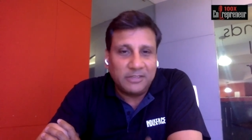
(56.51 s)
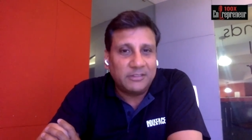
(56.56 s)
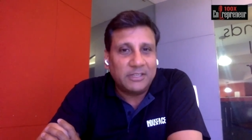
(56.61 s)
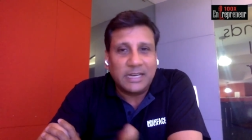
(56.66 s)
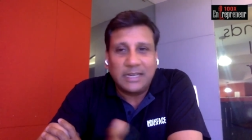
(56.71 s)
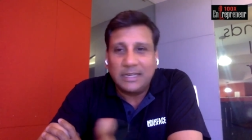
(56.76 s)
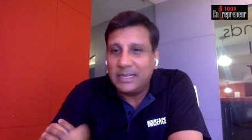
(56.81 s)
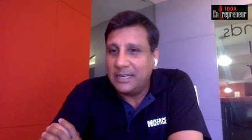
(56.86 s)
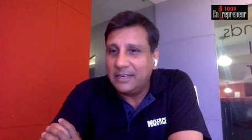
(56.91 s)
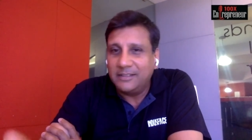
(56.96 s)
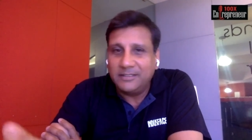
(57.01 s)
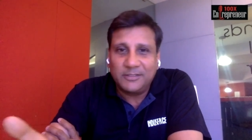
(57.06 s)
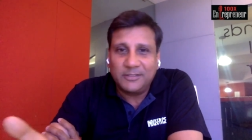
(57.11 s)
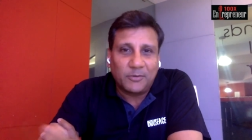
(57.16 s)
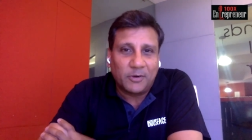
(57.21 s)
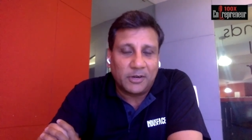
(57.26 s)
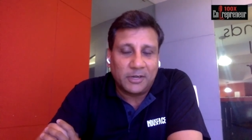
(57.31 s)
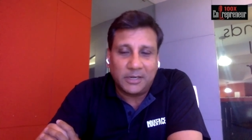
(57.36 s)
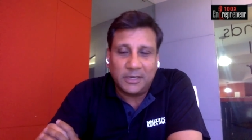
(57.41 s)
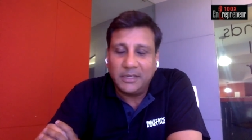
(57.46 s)
We said that this
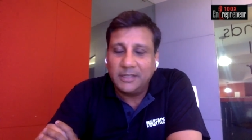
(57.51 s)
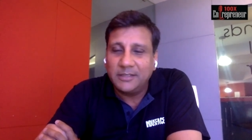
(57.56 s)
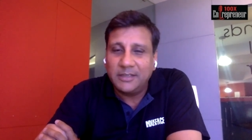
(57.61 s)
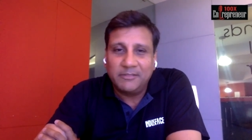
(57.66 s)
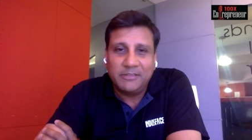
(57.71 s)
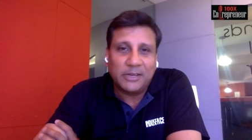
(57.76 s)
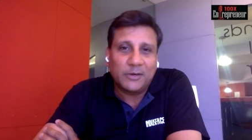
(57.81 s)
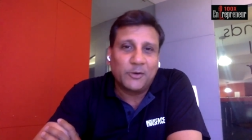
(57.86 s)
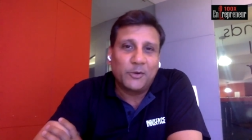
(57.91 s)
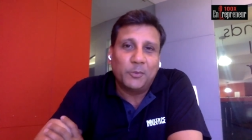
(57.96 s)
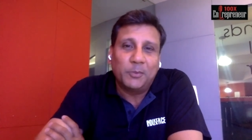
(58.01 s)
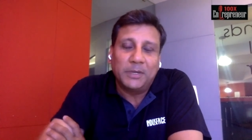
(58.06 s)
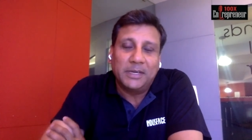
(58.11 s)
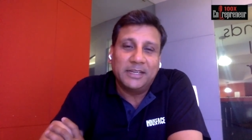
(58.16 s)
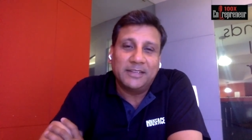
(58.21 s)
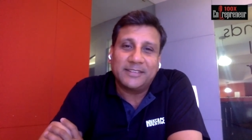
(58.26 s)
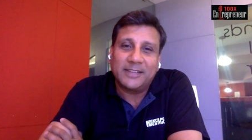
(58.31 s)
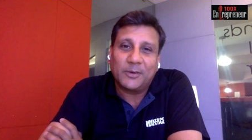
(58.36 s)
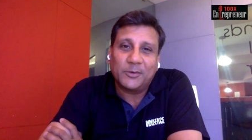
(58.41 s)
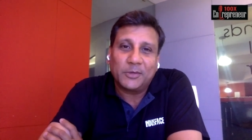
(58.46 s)
is what it is, and we are going to
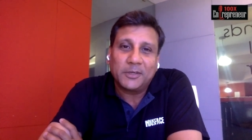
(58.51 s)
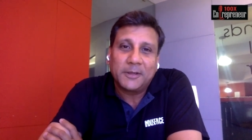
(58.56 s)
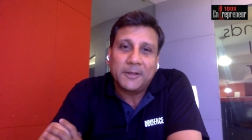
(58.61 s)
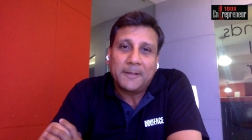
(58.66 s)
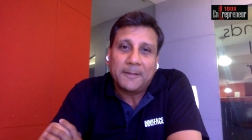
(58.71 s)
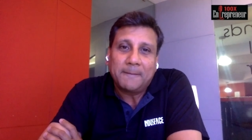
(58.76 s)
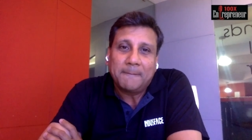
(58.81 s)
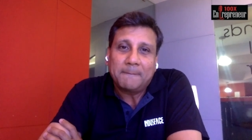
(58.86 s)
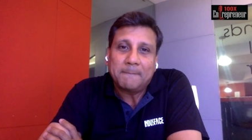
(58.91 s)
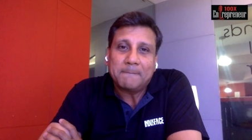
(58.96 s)
build this out.